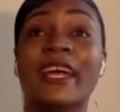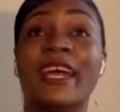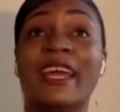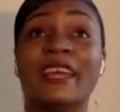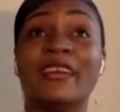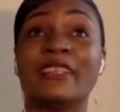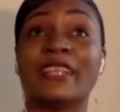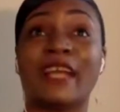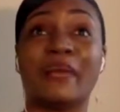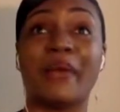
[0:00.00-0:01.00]
and it
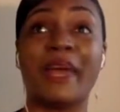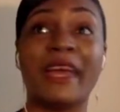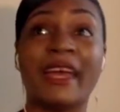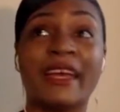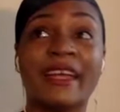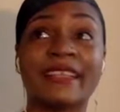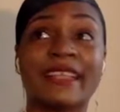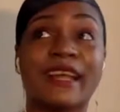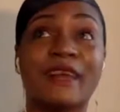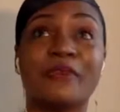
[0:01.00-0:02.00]
said I passed,
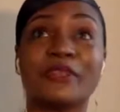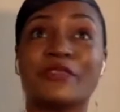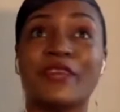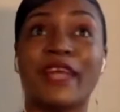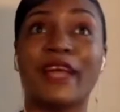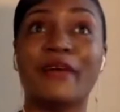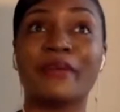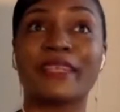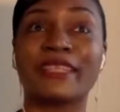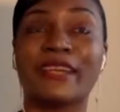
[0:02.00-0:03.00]
and I almost fell out
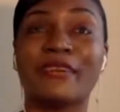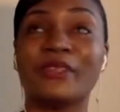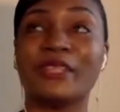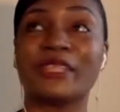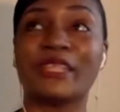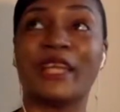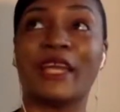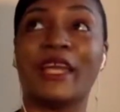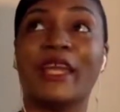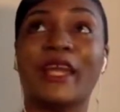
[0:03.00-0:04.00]
because I was just
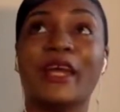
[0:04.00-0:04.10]
like,